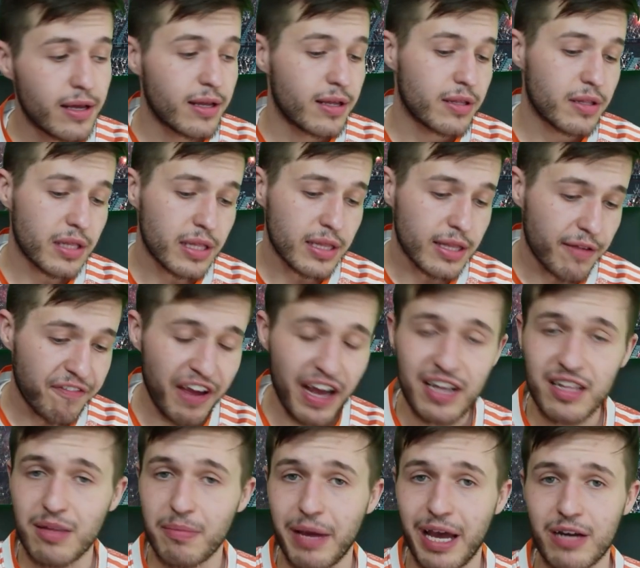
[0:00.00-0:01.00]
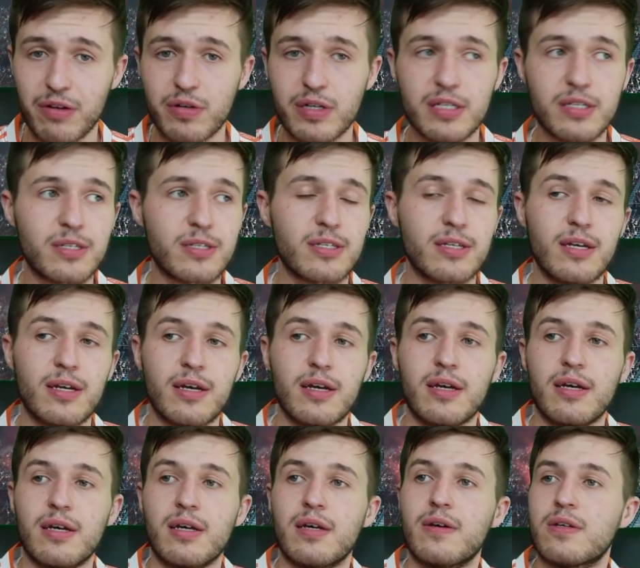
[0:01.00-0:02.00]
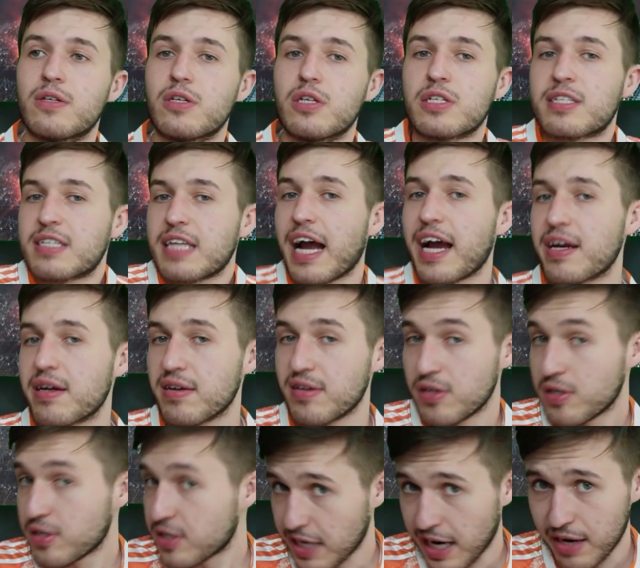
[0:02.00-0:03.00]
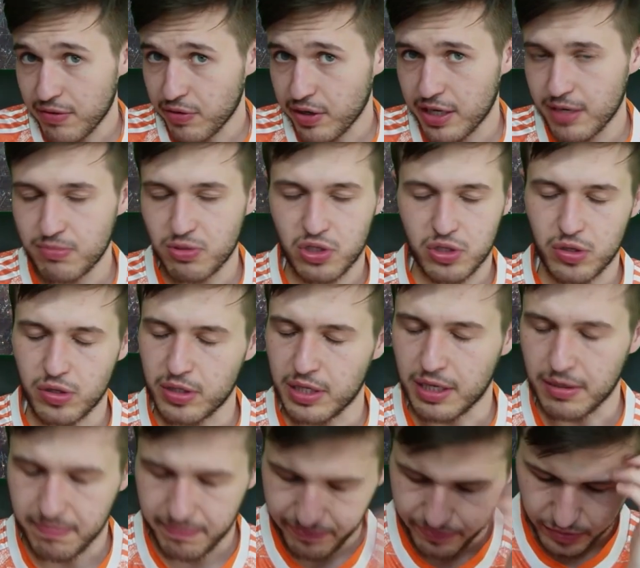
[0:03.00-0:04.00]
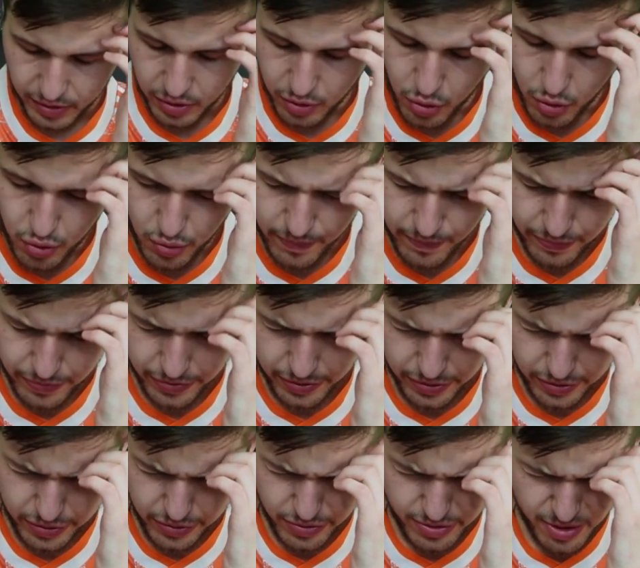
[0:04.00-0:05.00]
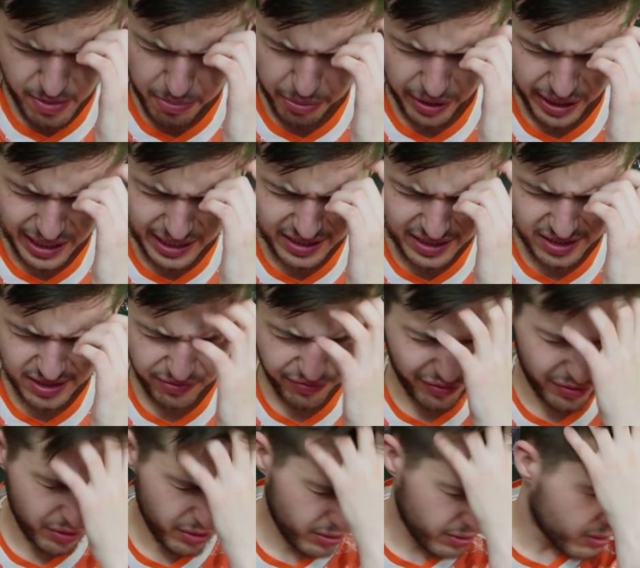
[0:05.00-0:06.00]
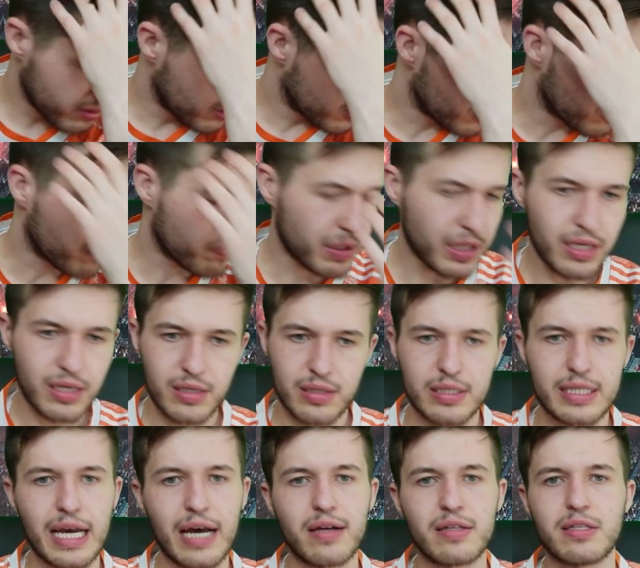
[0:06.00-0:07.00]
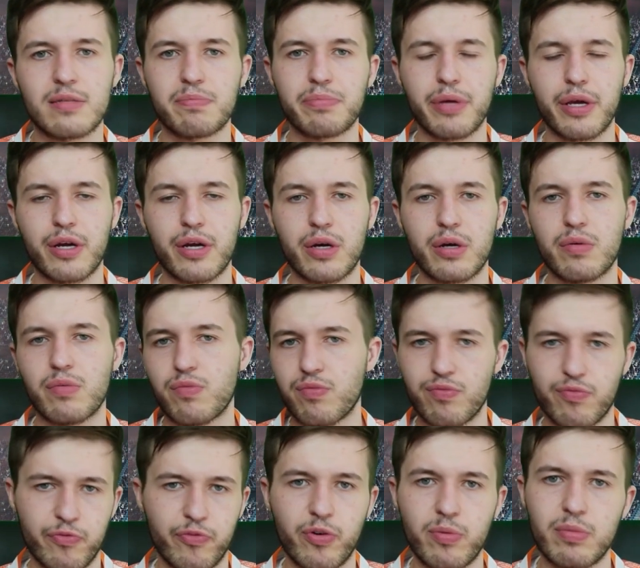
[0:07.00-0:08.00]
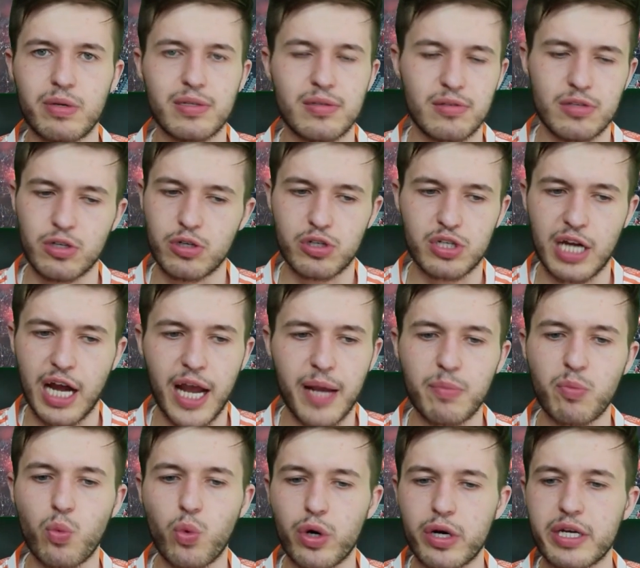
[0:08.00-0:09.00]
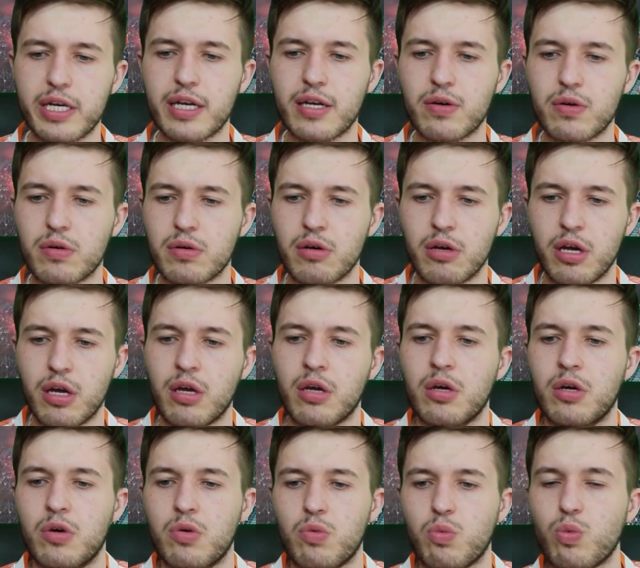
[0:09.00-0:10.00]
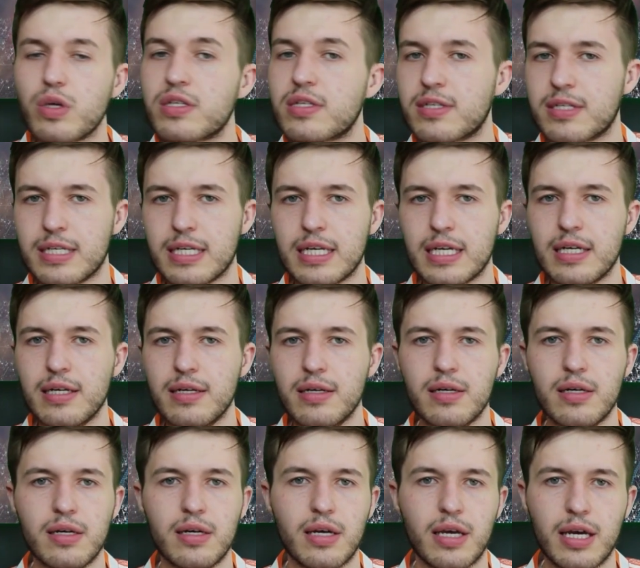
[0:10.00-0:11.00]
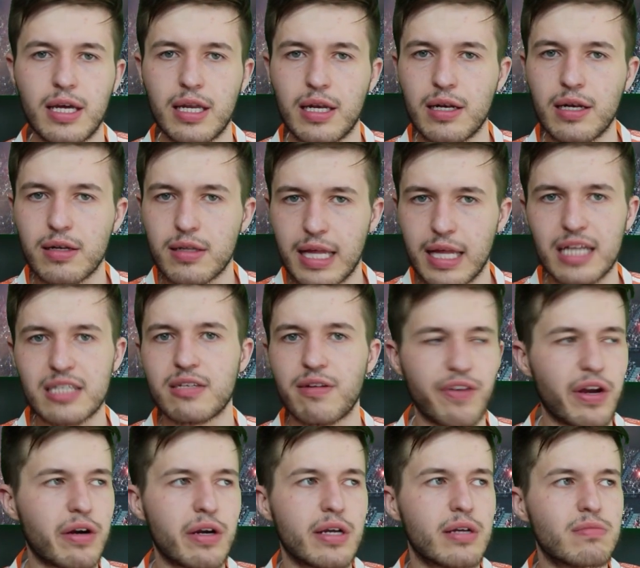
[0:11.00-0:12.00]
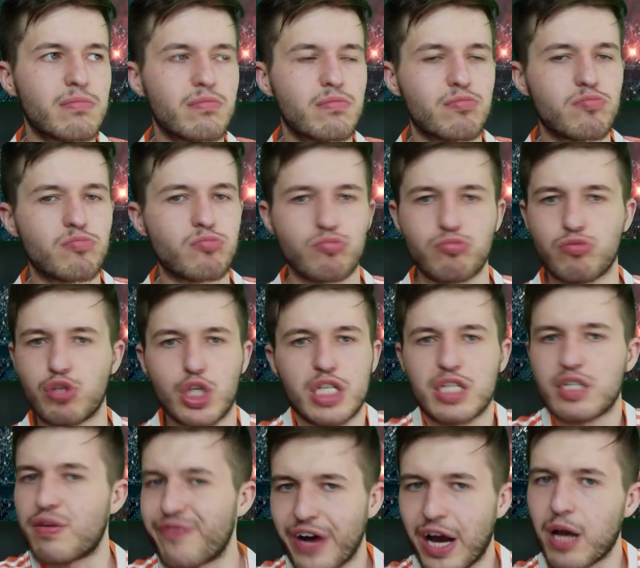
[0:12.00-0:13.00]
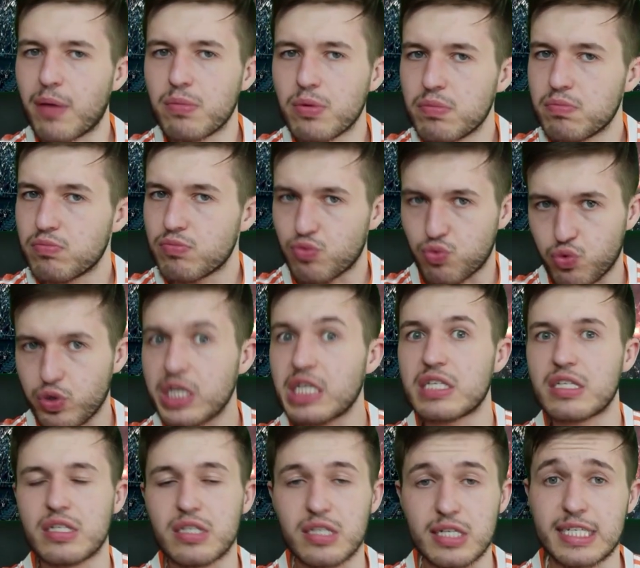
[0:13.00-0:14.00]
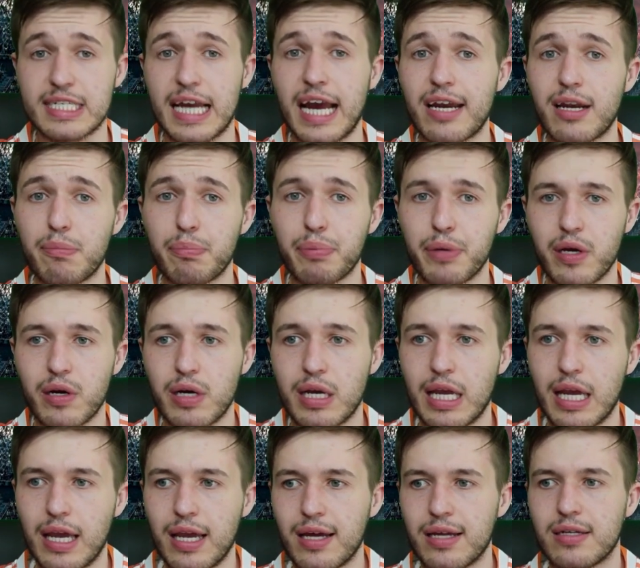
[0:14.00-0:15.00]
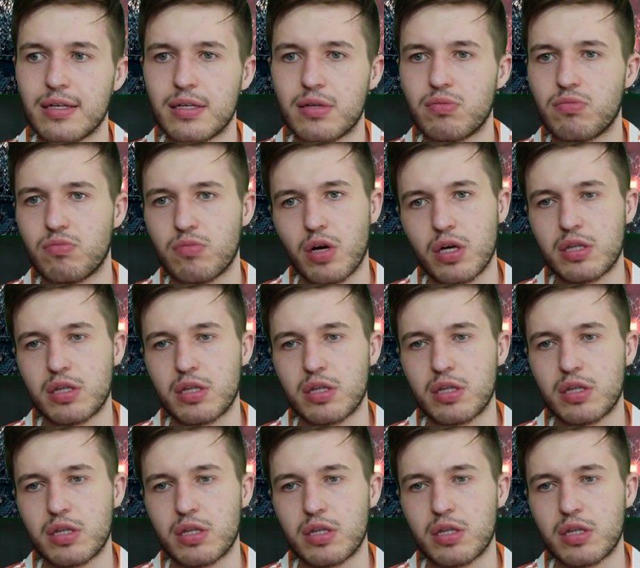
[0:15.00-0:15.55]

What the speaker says: the fact of the matter is, you sign Raheem Sterling, who you praised for, being a talented player from your time working with City, and that's a very justifiable reason to sign a player and a